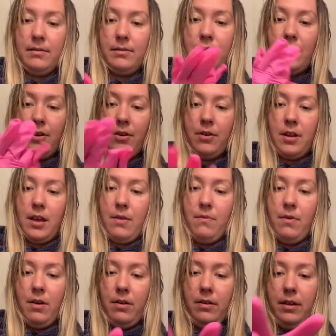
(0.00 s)
dirty
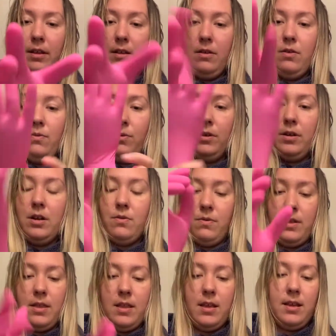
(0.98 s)
while we're
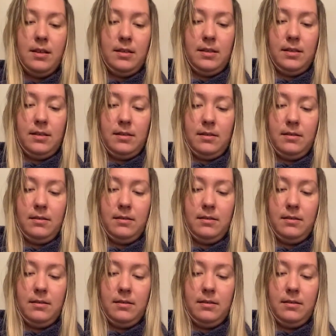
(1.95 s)
doing this.